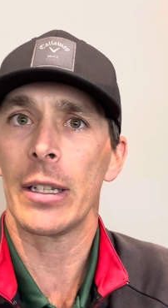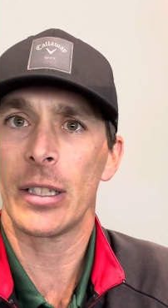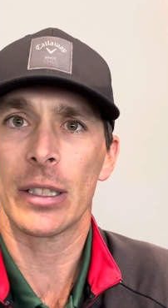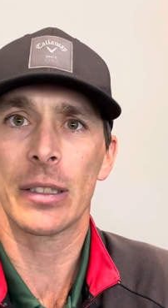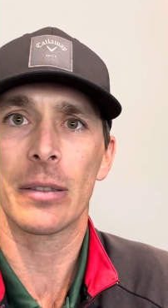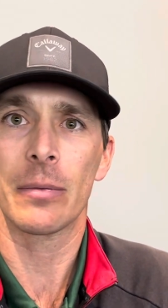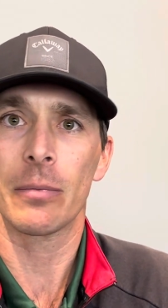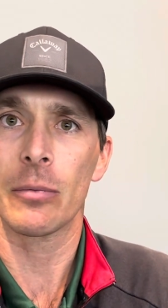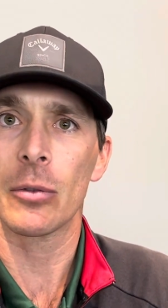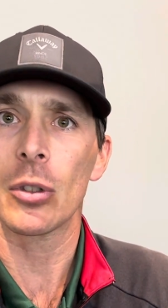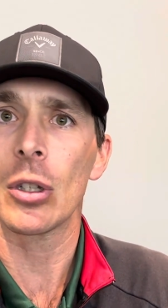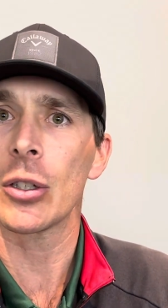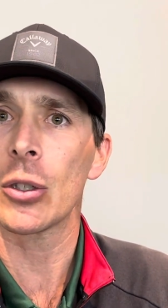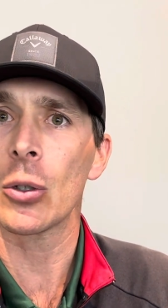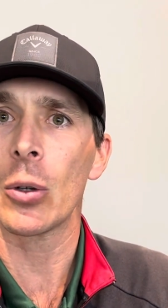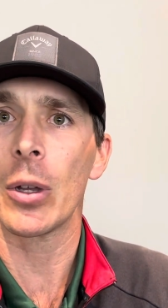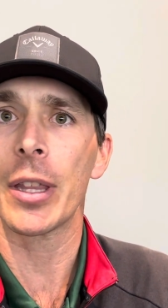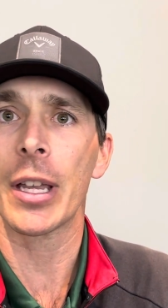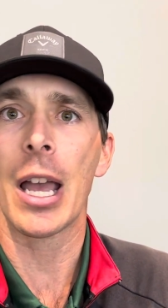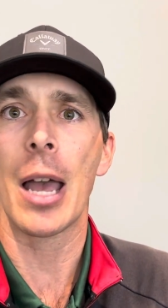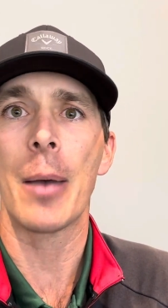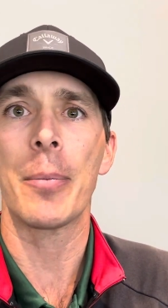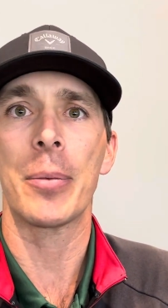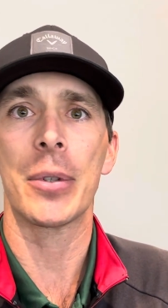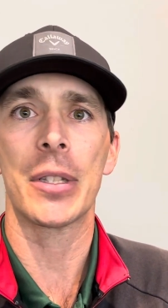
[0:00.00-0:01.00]
just enjoy the
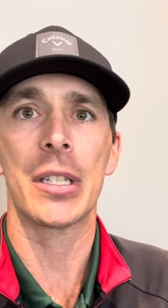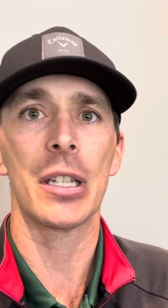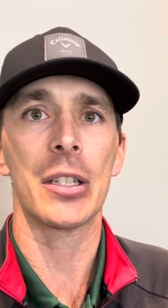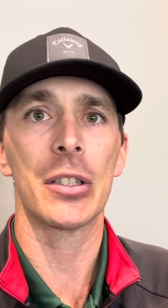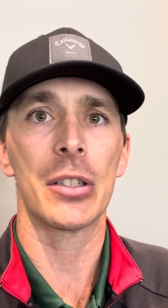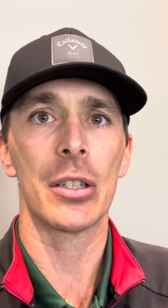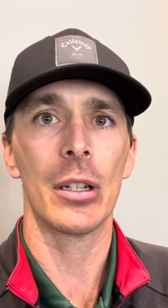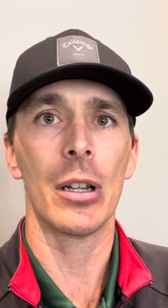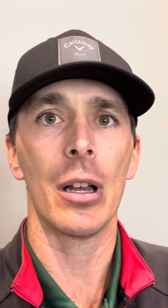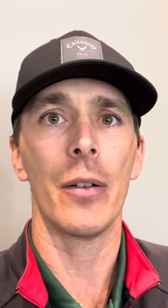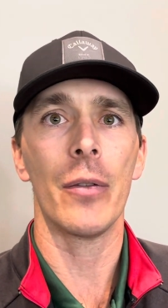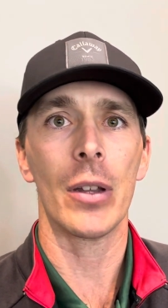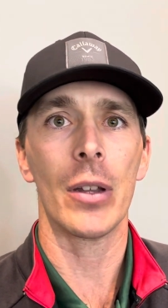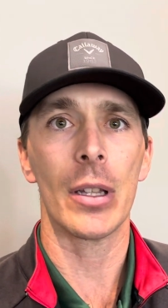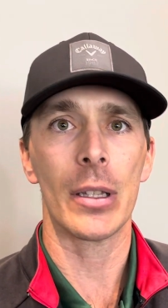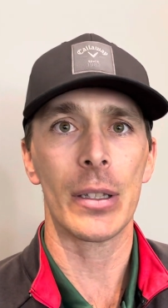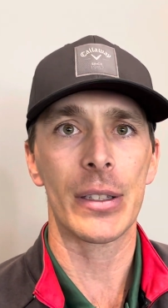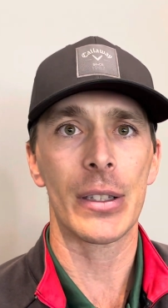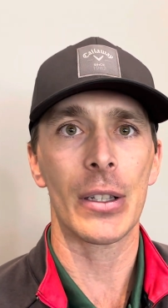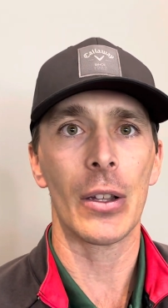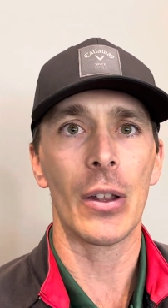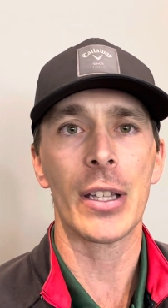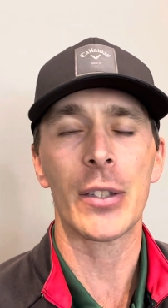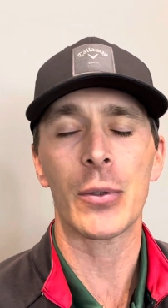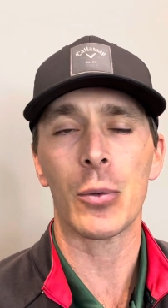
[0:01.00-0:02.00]
competition of it.
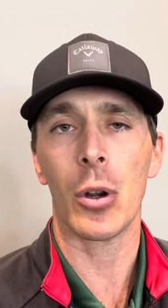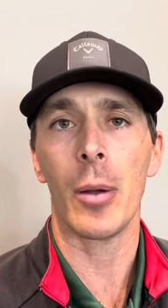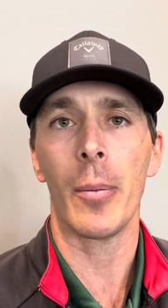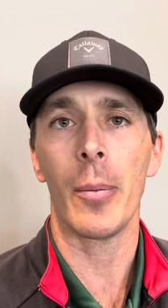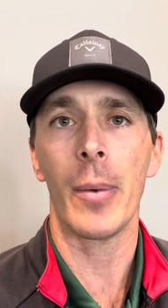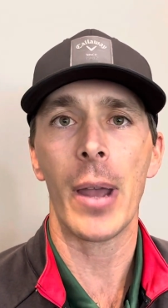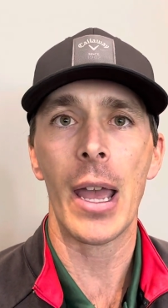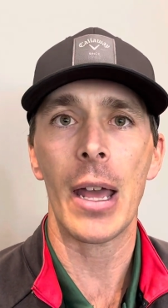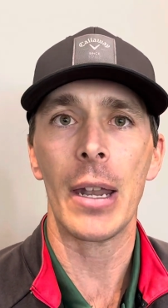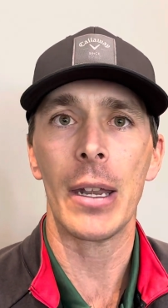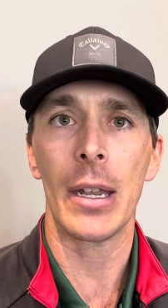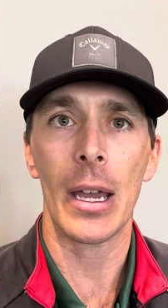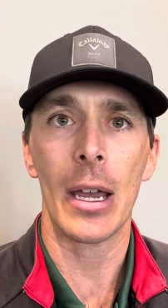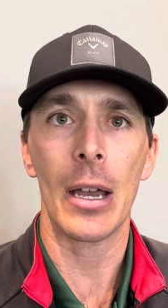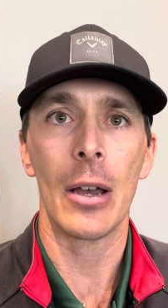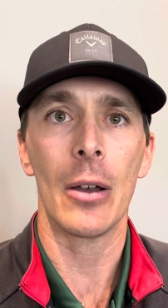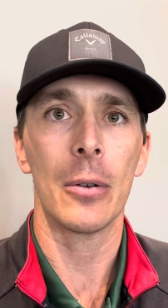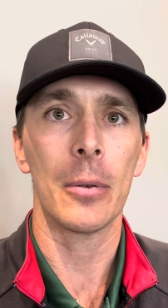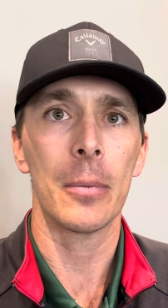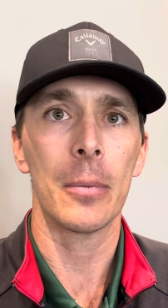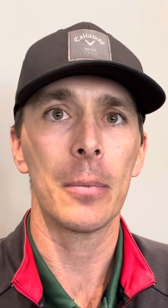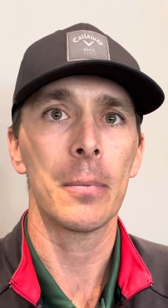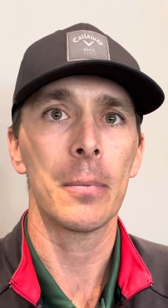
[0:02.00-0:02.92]
So that's where I'm at now